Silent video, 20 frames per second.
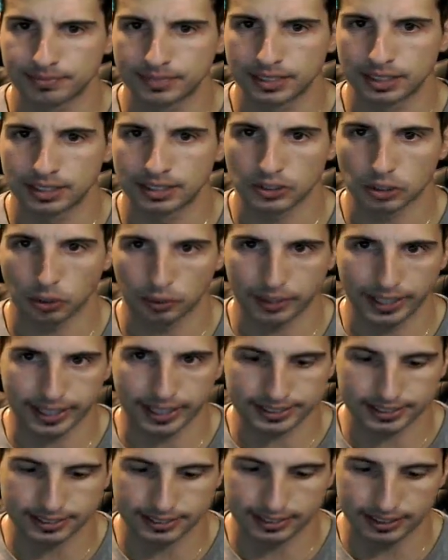So
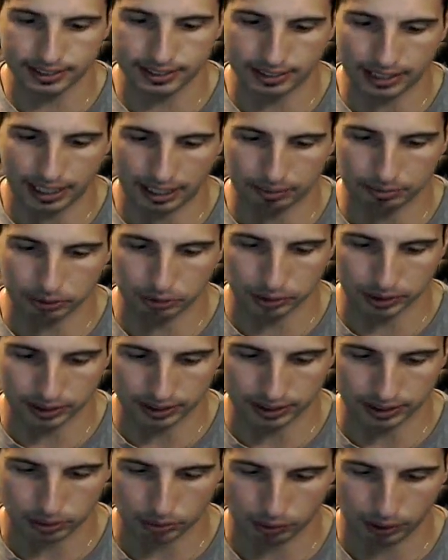yes, indeed, I'm doing
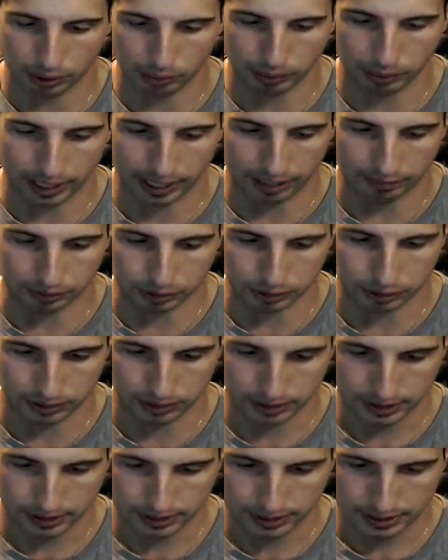this right away after.
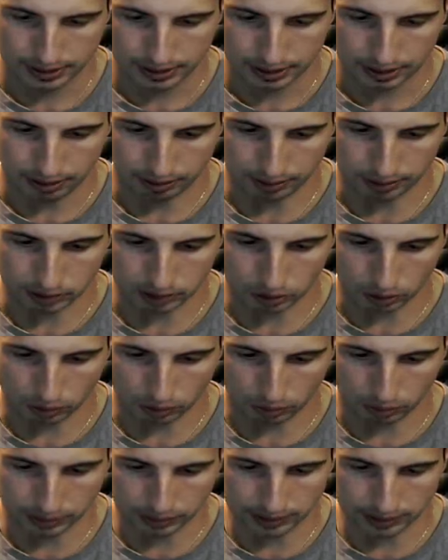Alright,
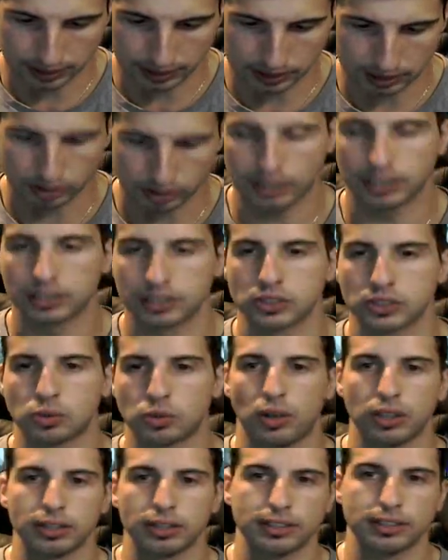so this guy's targeting
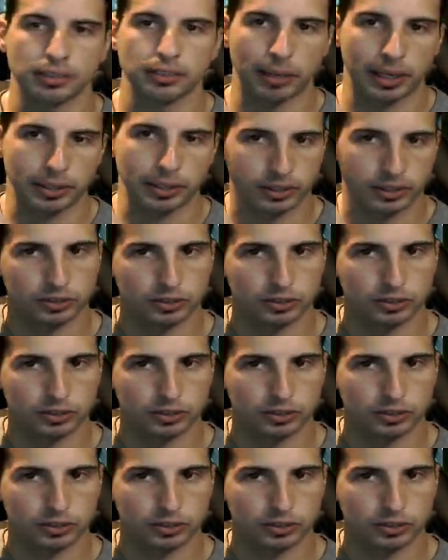Squall. It doesn't matter because